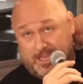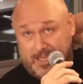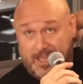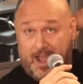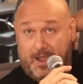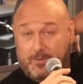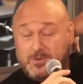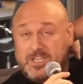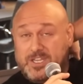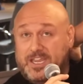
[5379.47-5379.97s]

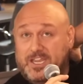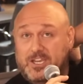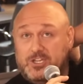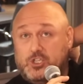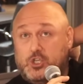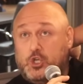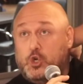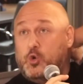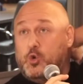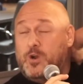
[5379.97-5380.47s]
I was like a
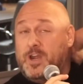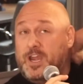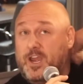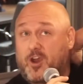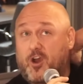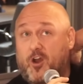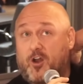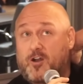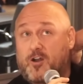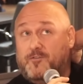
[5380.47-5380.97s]
touring
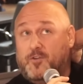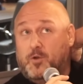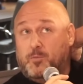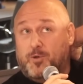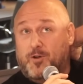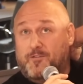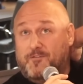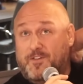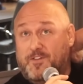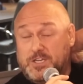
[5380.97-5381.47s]
carnival
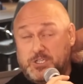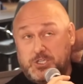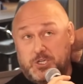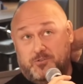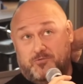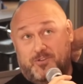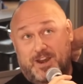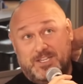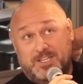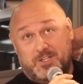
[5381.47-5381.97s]

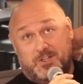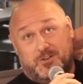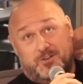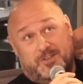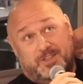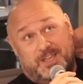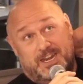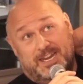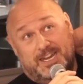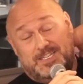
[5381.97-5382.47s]
professional wrestler
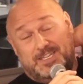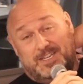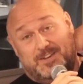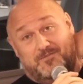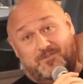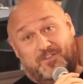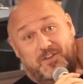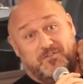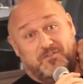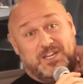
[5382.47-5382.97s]
in the
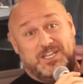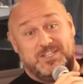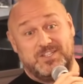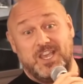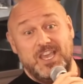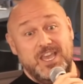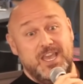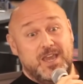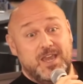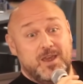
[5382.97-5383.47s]
1950s,
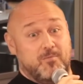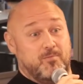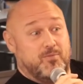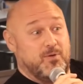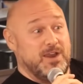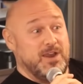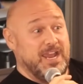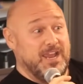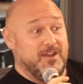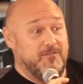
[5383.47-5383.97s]

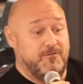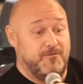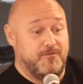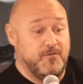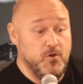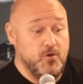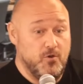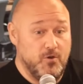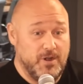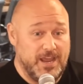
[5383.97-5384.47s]
bringing
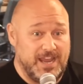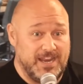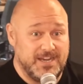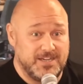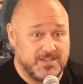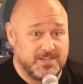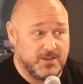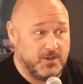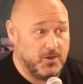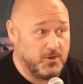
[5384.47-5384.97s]
food
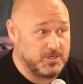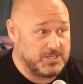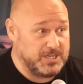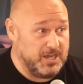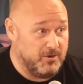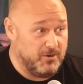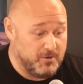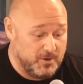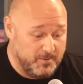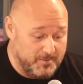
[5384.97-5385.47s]
into the
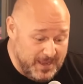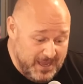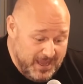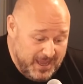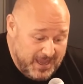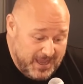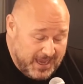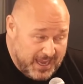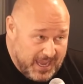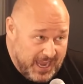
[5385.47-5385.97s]
hotel room,
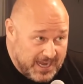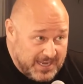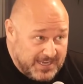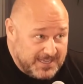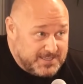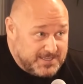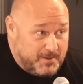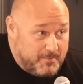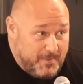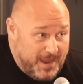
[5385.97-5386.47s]

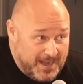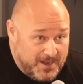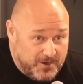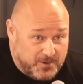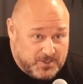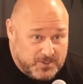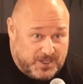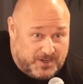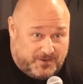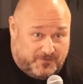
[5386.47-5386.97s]
cutting
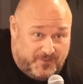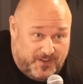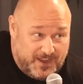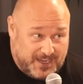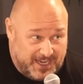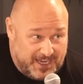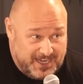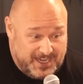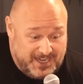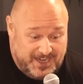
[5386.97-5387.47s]
tomatoes on a
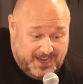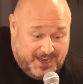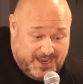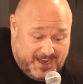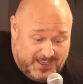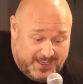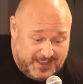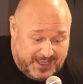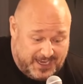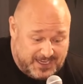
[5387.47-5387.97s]
fucking
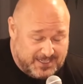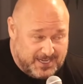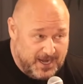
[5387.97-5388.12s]
like